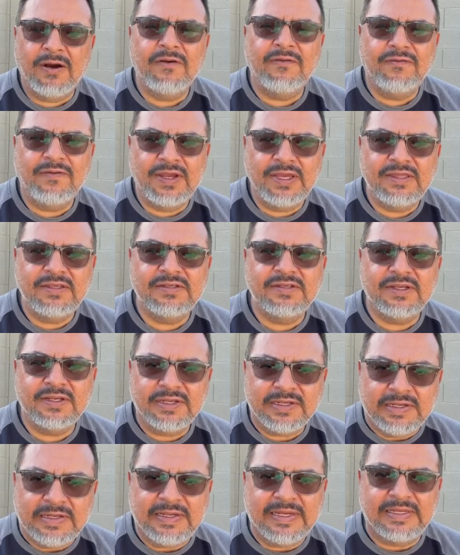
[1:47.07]
our faith
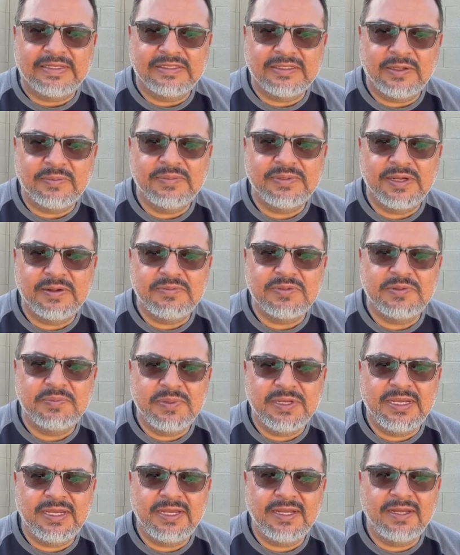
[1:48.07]
can sometimes
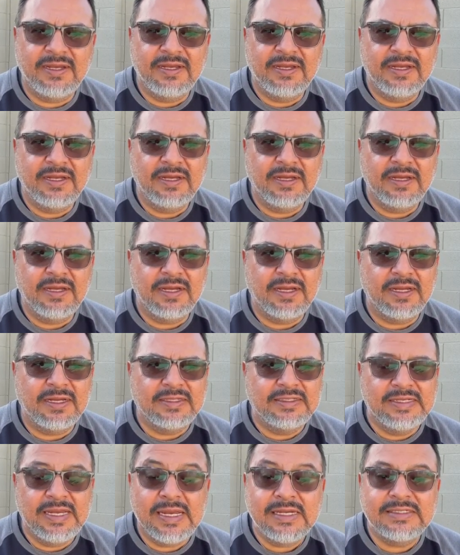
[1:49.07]
be
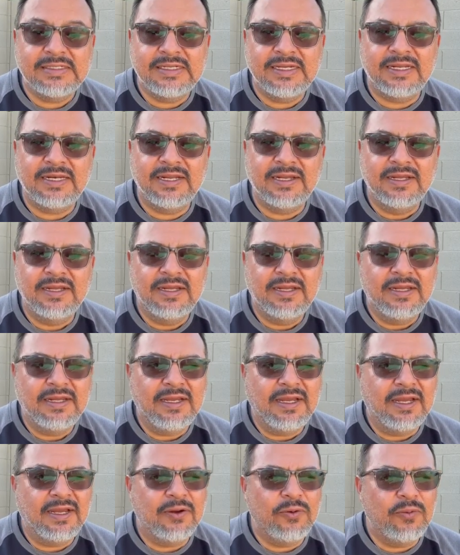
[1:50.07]
tested.
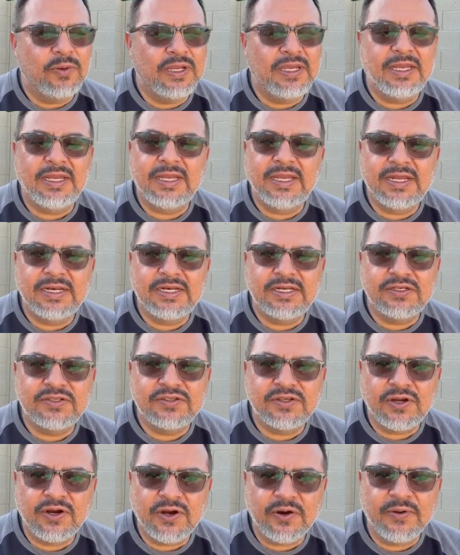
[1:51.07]
We can get
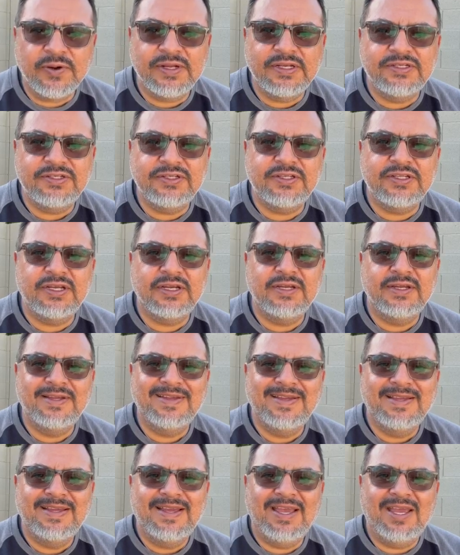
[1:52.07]
discouraged,
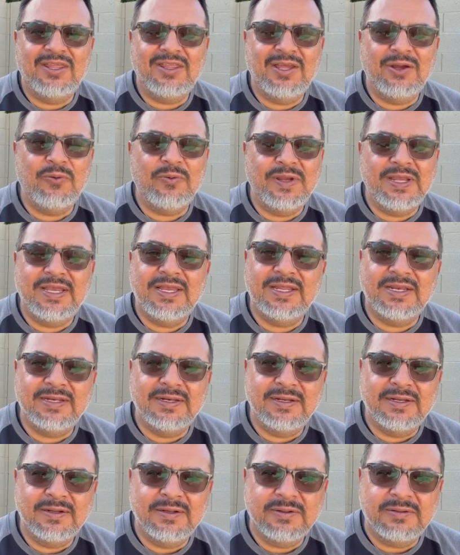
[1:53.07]
and then
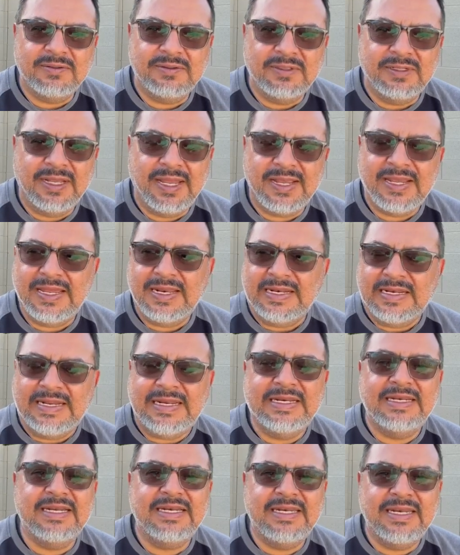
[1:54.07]
it can
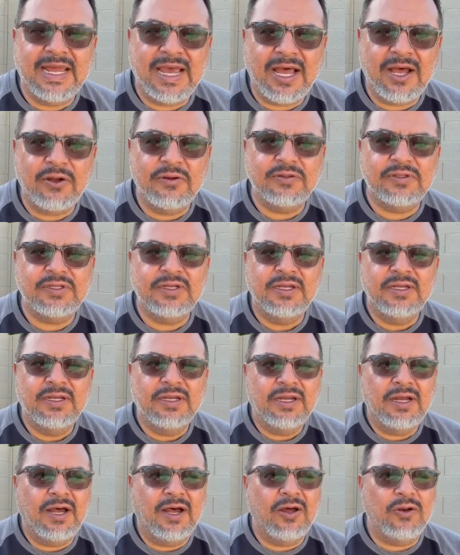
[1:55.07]
lead to doubt
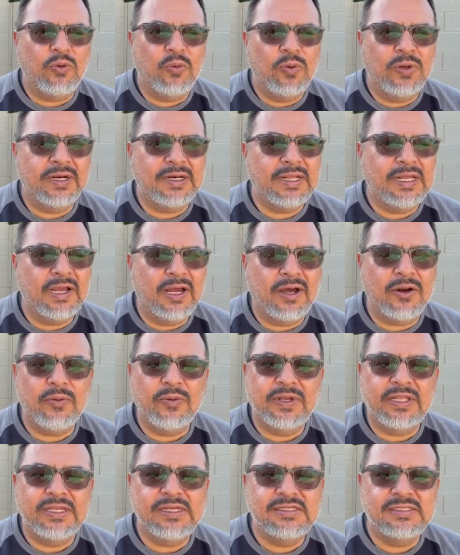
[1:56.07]
on what God
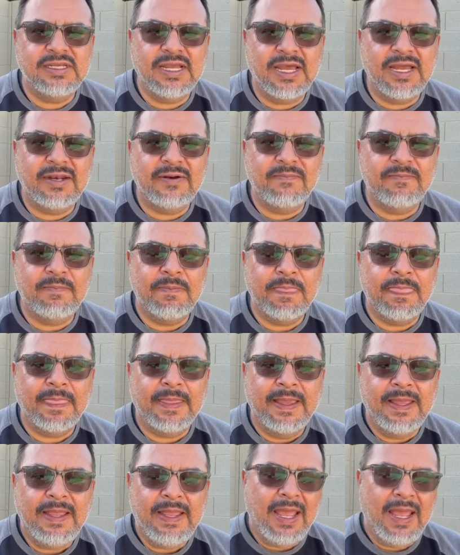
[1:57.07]
really said.
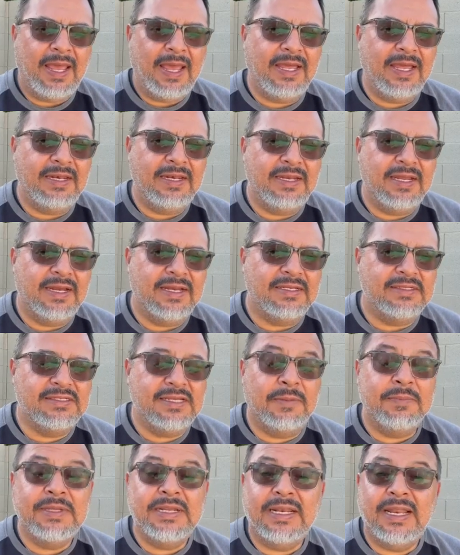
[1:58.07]
And
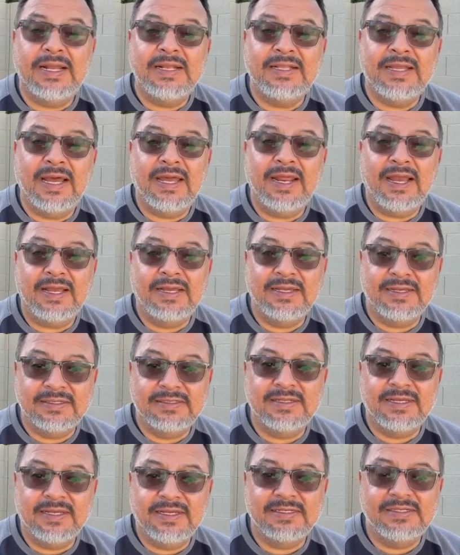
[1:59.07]
something like that
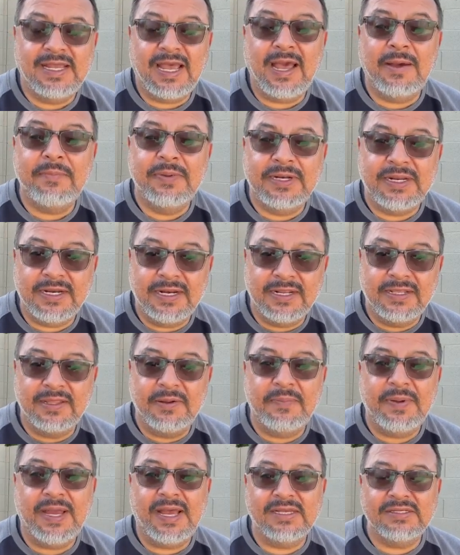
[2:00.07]
is happening
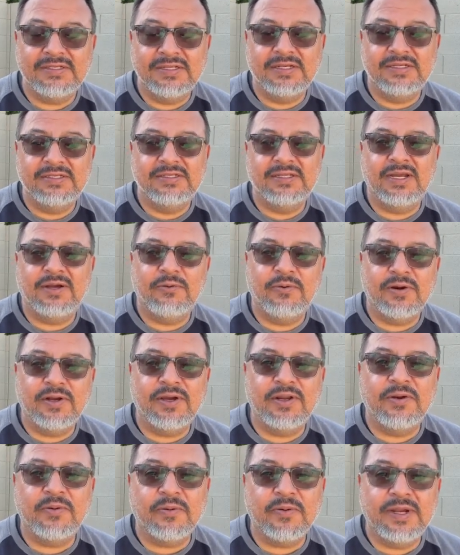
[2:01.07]
in the passage that we're
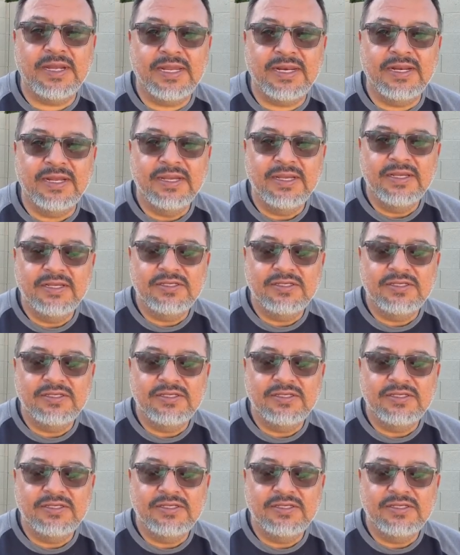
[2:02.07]
going to read.